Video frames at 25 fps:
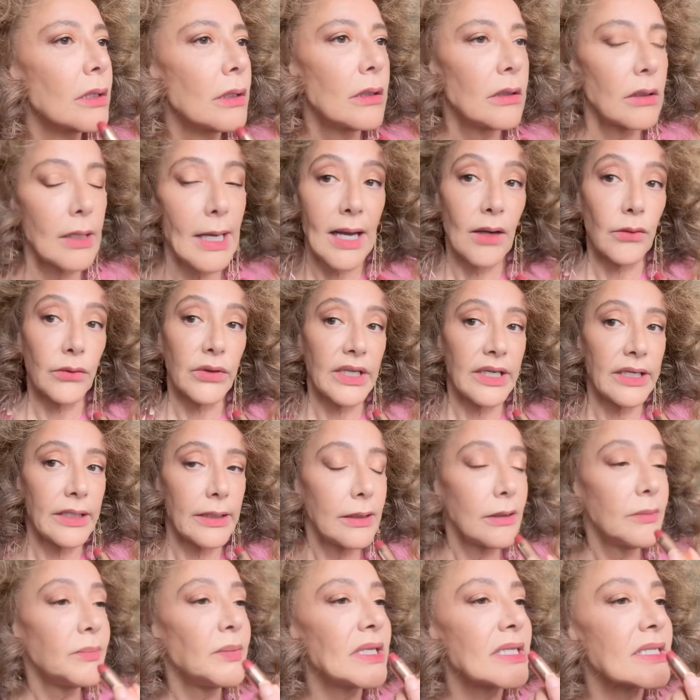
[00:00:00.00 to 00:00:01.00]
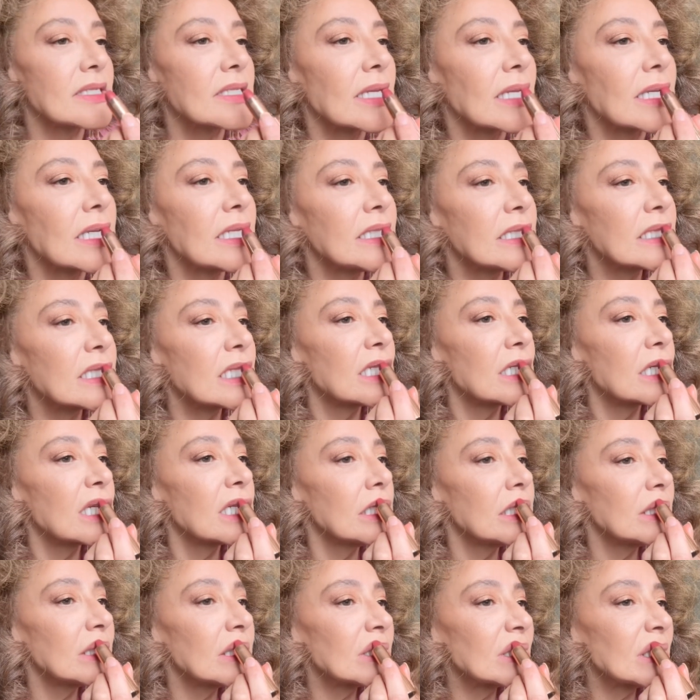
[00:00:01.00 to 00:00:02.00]
out there, basically. So I'm
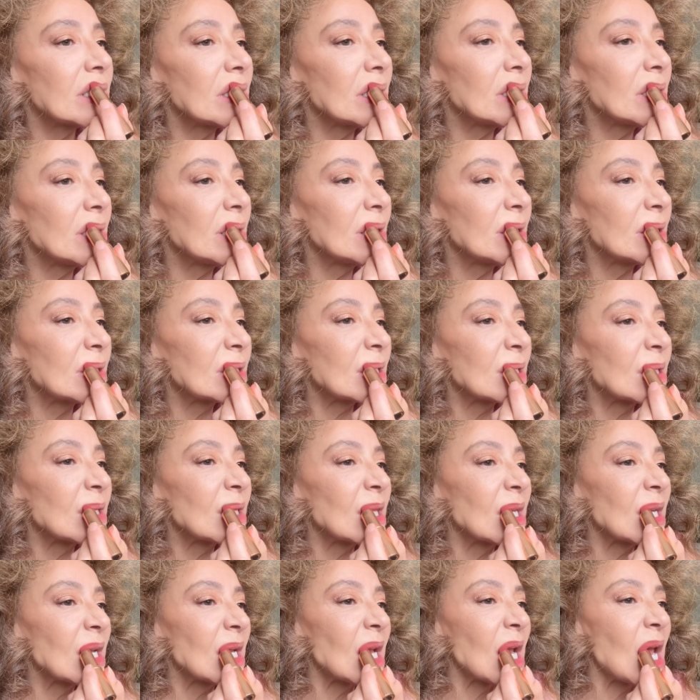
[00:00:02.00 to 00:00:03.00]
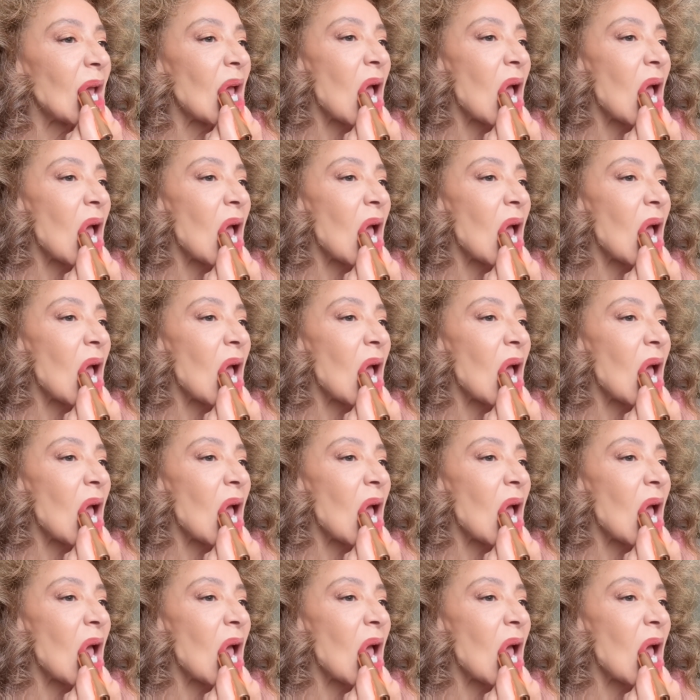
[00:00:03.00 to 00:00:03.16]
going to try and use something